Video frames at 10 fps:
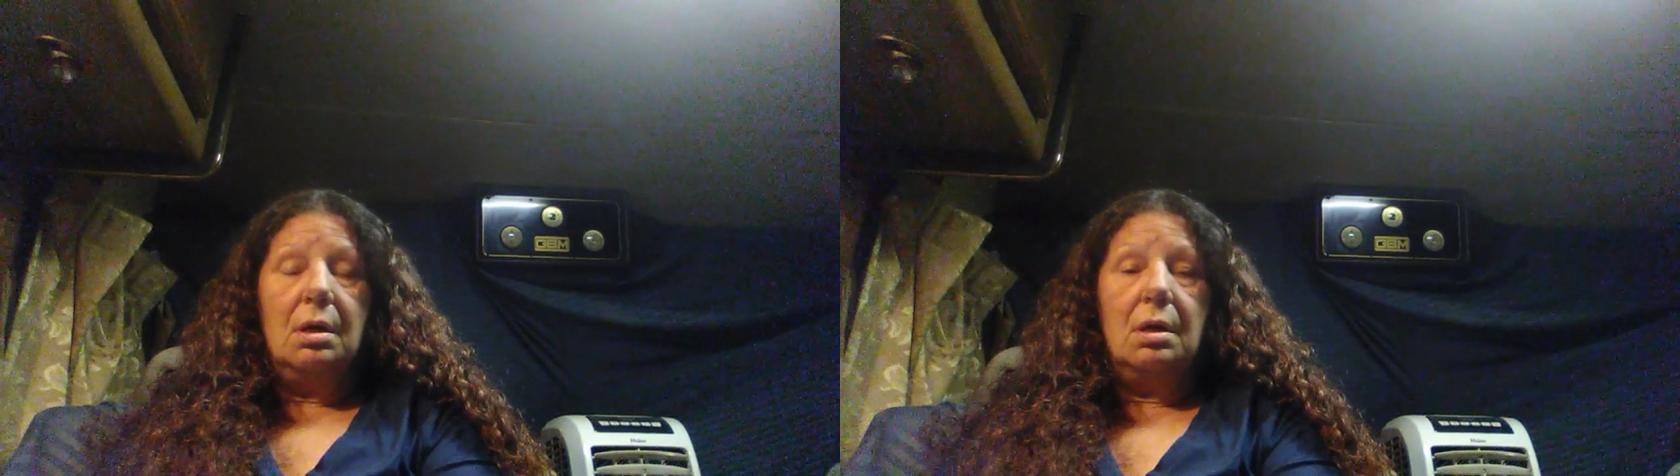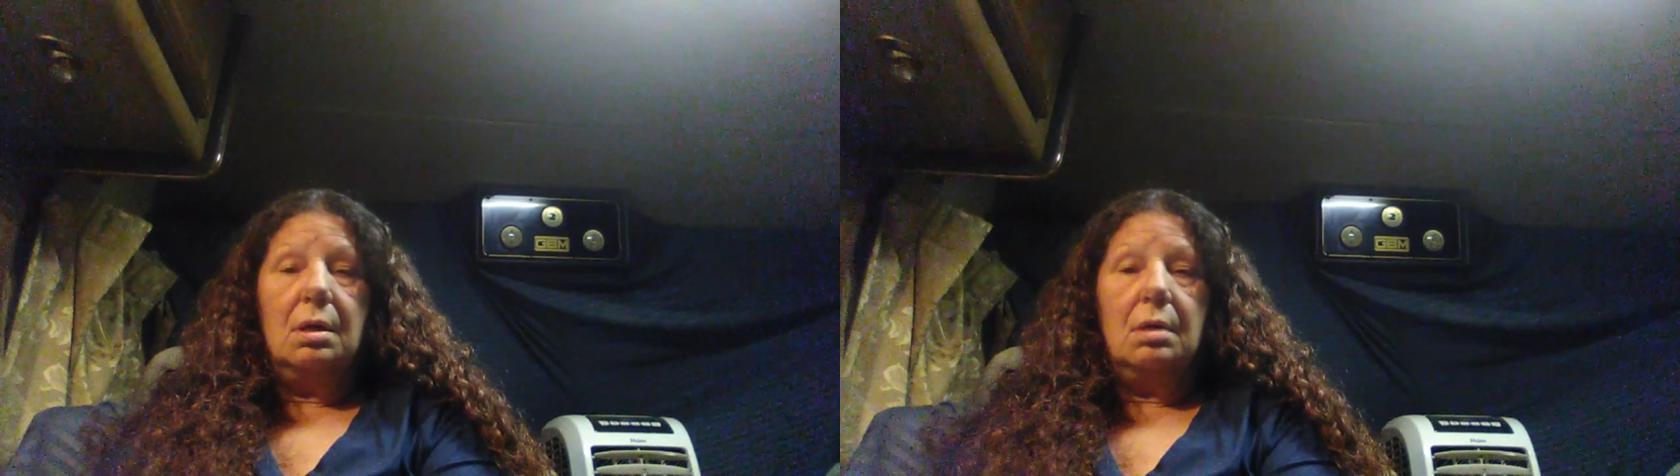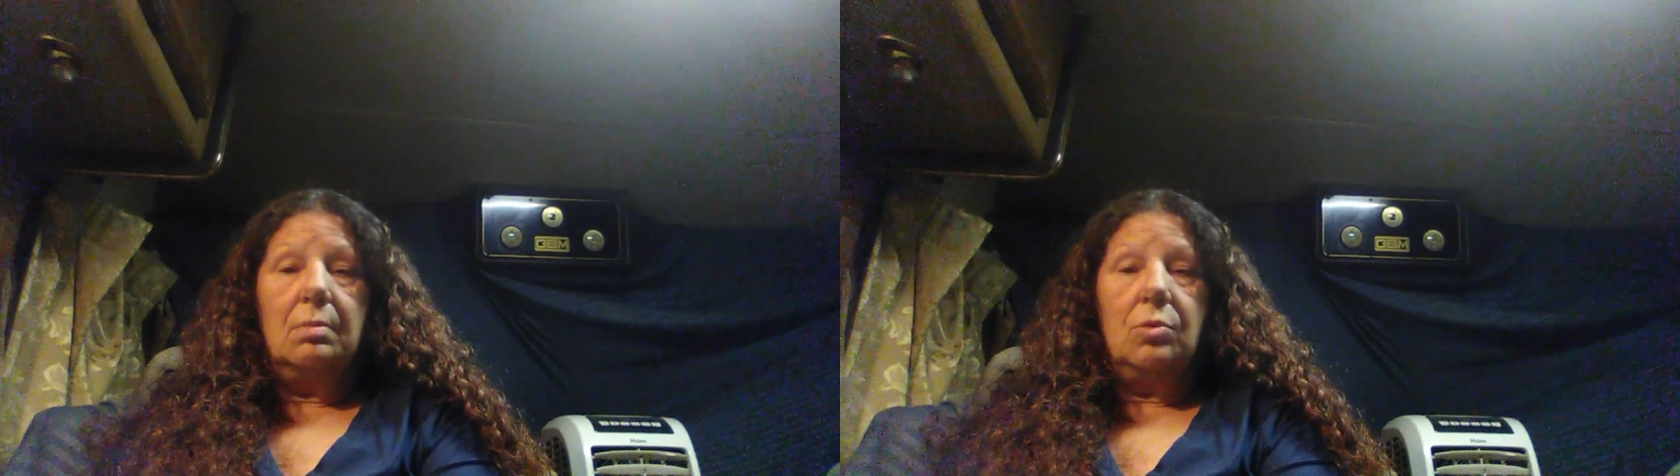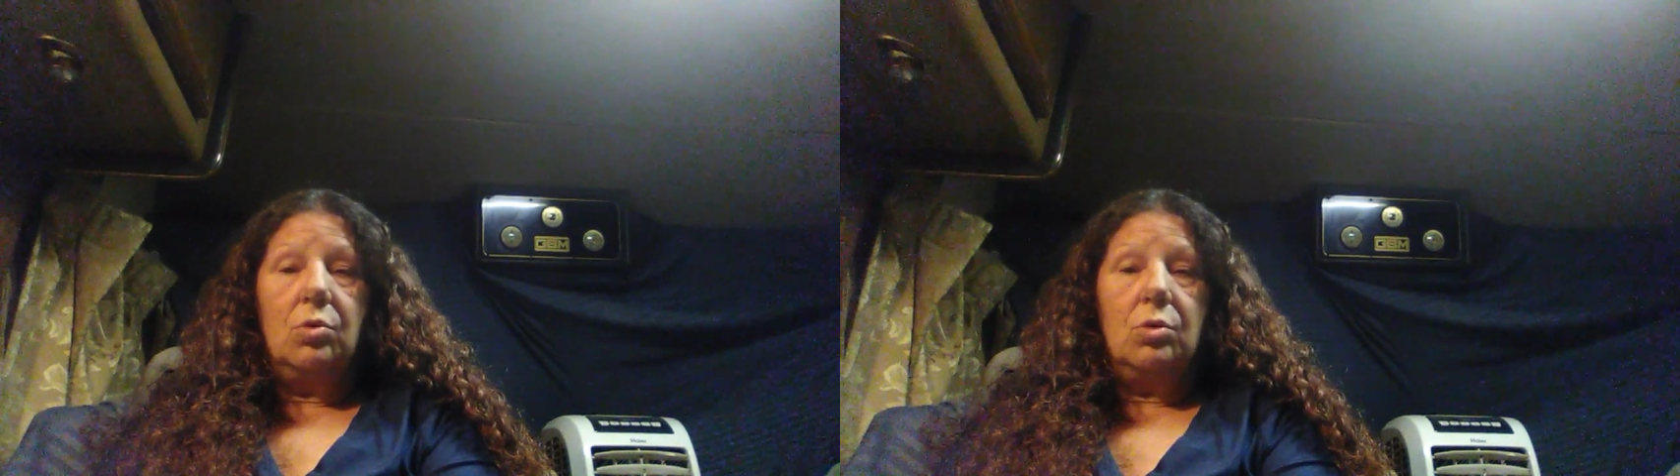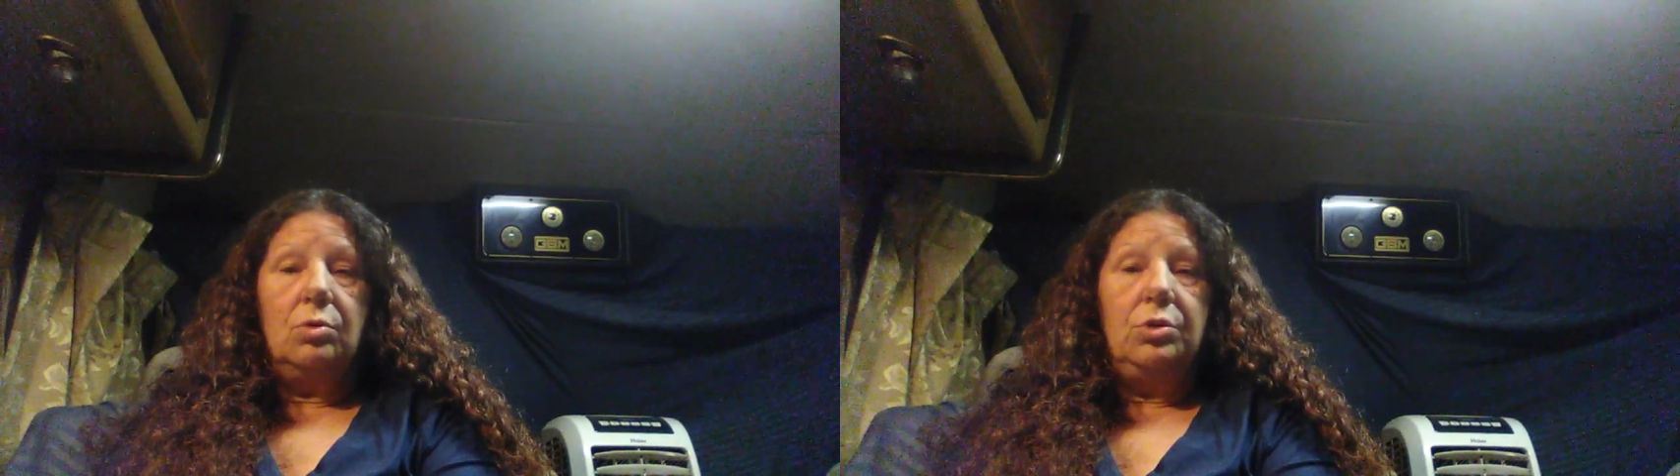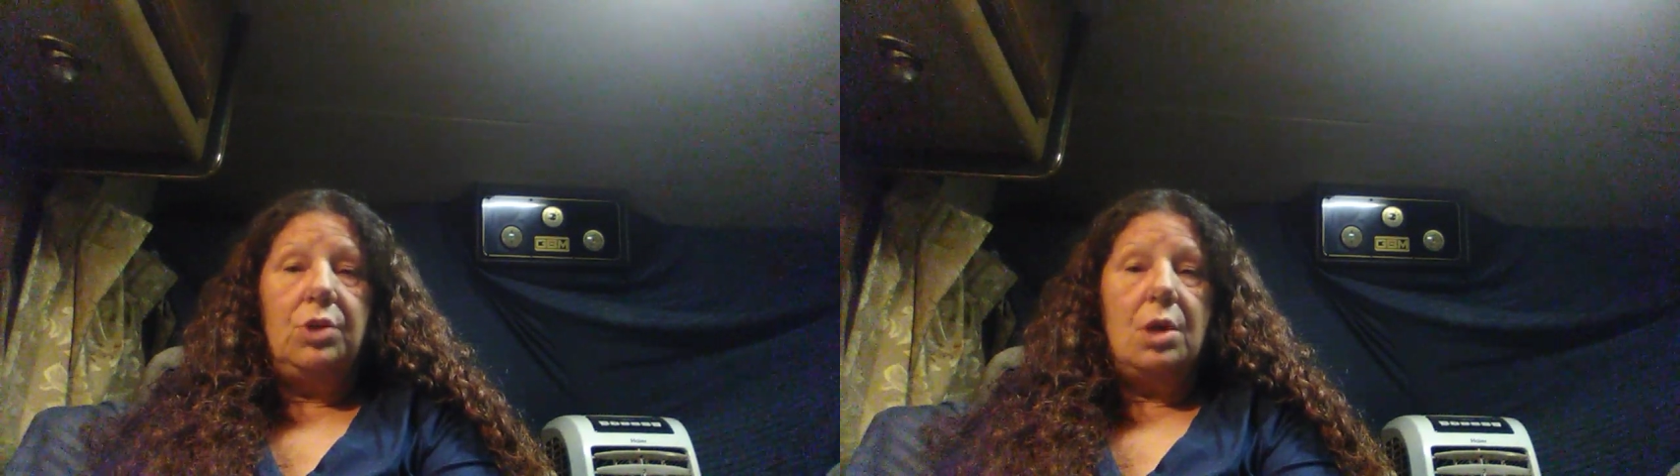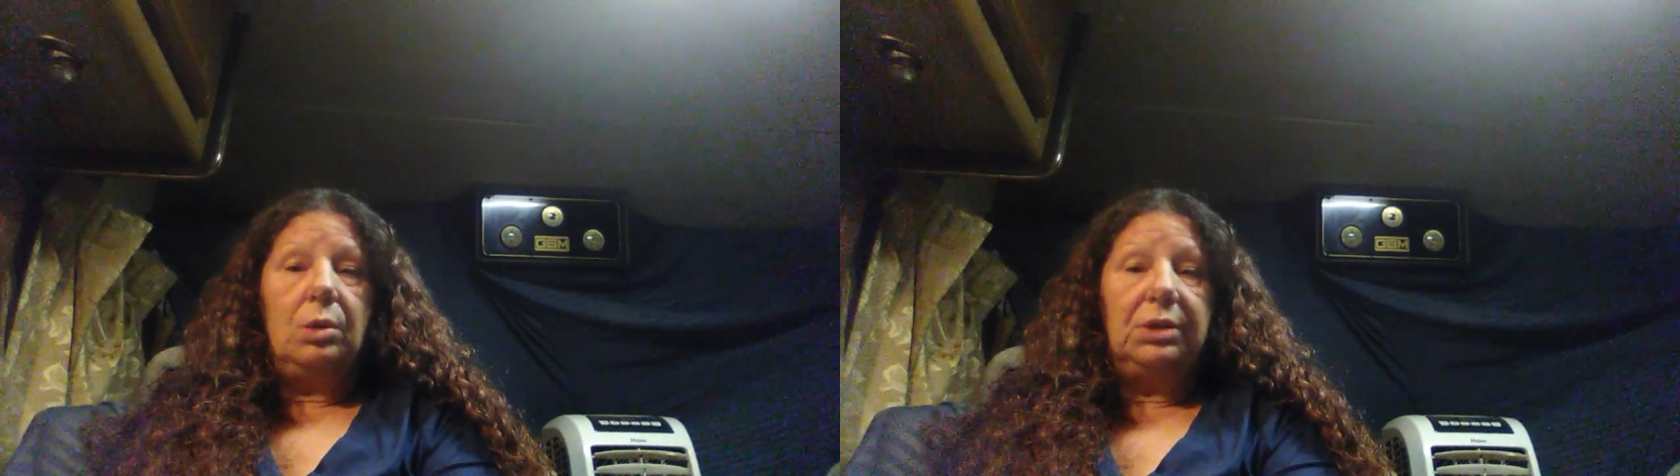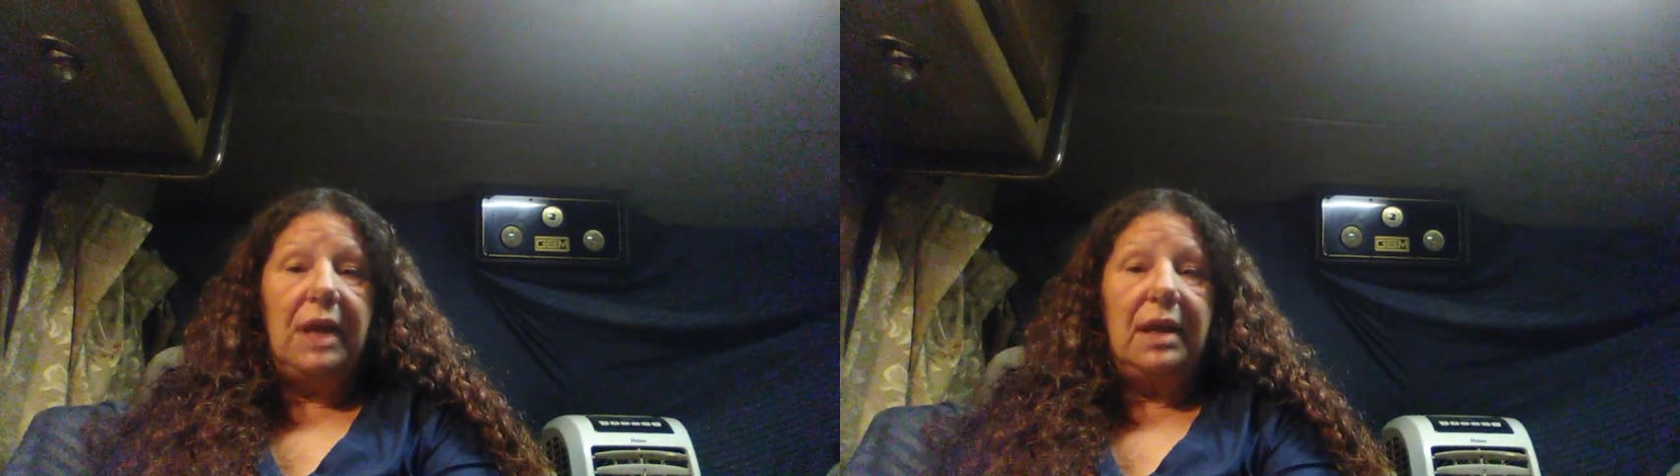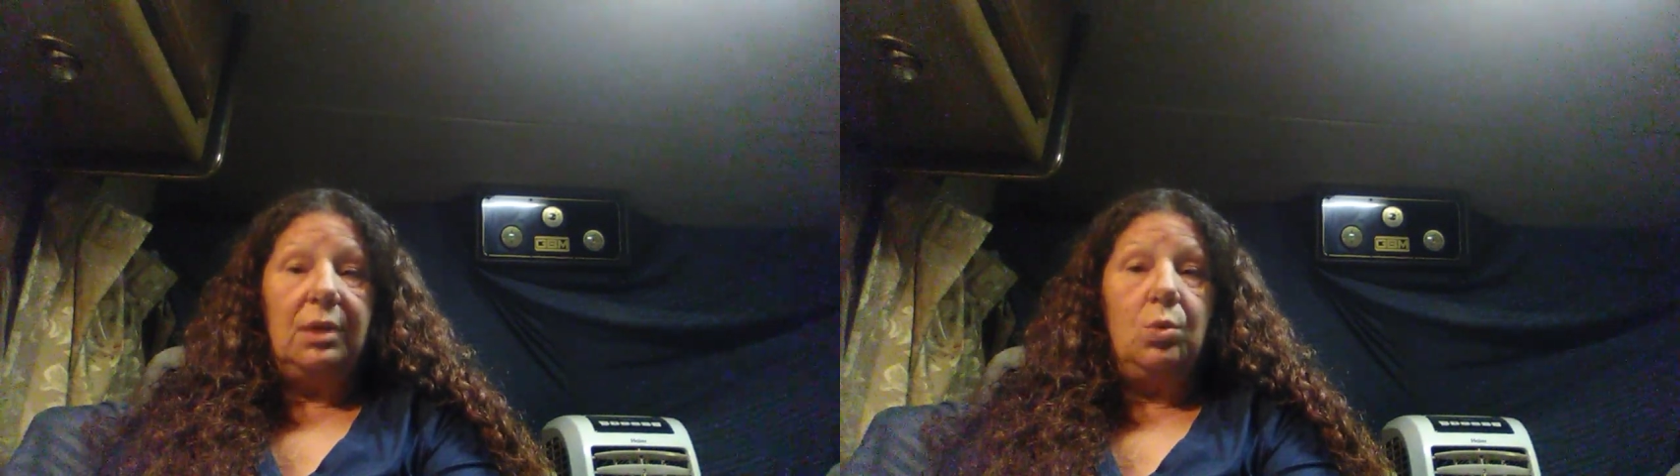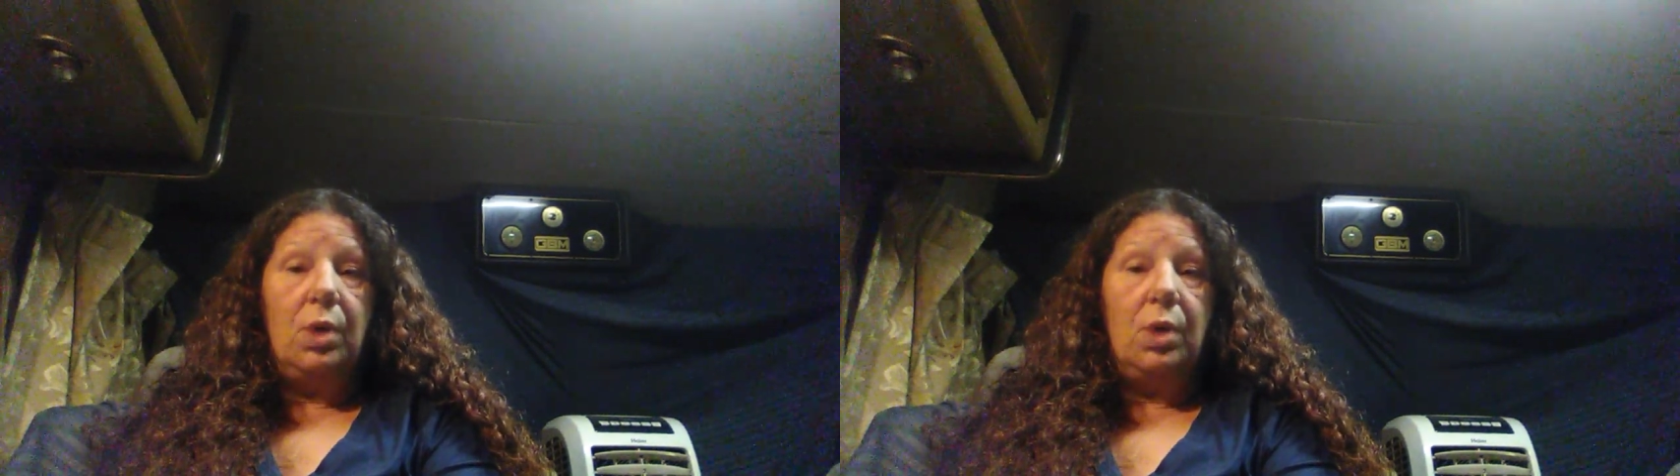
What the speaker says: or, exactly